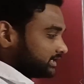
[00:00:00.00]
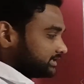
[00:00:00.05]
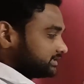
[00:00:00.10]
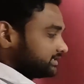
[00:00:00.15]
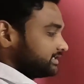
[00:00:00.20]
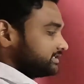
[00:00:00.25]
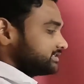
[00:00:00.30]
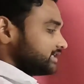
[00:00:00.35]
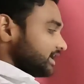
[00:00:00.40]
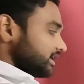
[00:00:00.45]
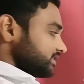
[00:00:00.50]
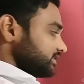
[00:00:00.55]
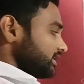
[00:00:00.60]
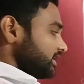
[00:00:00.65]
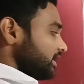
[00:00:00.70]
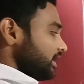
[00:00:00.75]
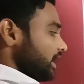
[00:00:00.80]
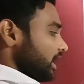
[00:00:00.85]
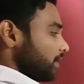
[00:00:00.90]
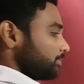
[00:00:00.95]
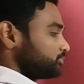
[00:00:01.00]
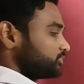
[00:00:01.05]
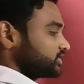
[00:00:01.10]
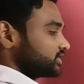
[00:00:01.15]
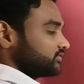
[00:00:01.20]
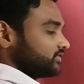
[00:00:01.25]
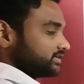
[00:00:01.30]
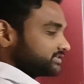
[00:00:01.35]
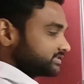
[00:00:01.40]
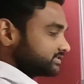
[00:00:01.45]
These are the
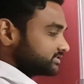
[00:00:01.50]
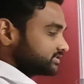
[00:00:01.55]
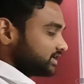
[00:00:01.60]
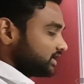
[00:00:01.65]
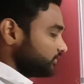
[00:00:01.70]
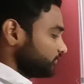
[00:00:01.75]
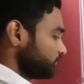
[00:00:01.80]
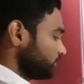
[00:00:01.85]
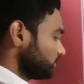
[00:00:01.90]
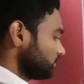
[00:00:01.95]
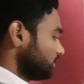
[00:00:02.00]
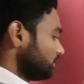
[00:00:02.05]
observations of